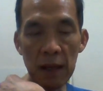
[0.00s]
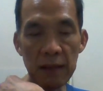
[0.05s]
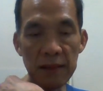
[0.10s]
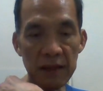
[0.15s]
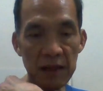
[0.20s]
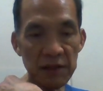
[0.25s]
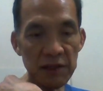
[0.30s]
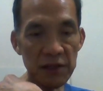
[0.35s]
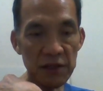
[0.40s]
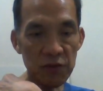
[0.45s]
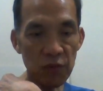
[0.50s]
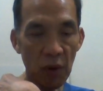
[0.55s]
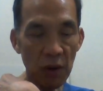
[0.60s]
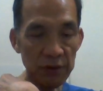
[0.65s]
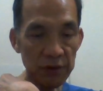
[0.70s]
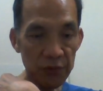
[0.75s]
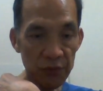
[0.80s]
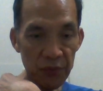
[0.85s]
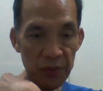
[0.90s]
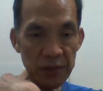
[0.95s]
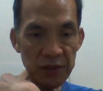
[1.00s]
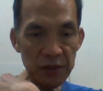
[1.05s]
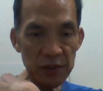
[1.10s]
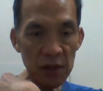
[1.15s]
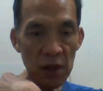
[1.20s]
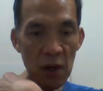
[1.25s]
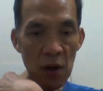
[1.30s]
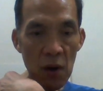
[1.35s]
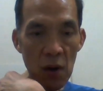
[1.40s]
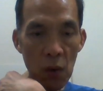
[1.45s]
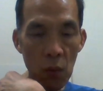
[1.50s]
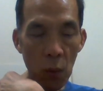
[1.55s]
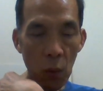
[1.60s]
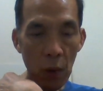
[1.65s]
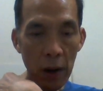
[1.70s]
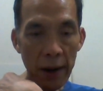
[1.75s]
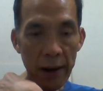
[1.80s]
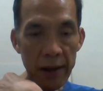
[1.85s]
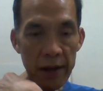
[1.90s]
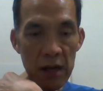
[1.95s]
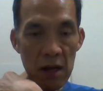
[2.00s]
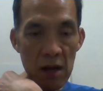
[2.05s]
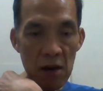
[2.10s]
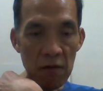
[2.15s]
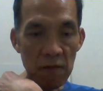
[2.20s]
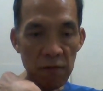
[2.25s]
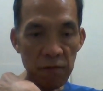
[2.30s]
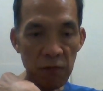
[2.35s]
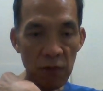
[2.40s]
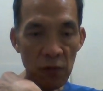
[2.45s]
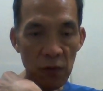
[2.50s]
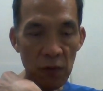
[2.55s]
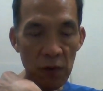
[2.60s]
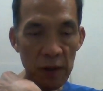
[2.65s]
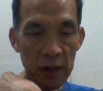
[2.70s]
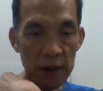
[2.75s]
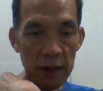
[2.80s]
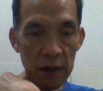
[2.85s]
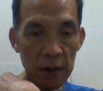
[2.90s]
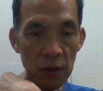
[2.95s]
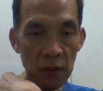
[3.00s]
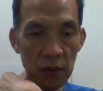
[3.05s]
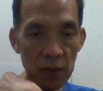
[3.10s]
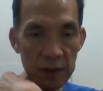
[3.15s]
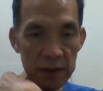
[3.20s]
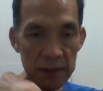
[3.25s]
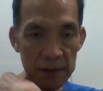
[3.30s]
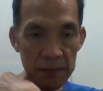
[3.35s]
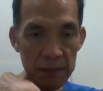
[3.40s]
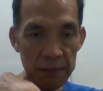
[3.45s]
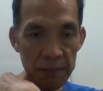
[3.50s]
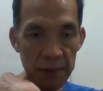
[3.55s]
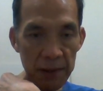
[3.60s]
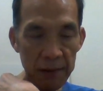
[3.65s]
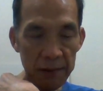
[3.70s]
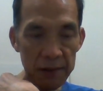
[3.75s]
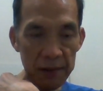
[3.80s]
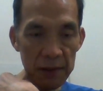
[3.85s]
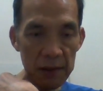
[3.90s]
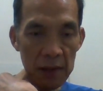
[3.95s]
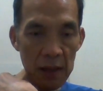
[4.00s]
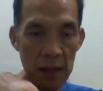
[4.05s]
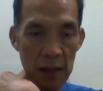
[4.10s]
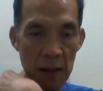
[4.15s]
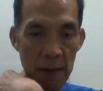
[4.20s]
This is one of the reasons why, for the longer term period,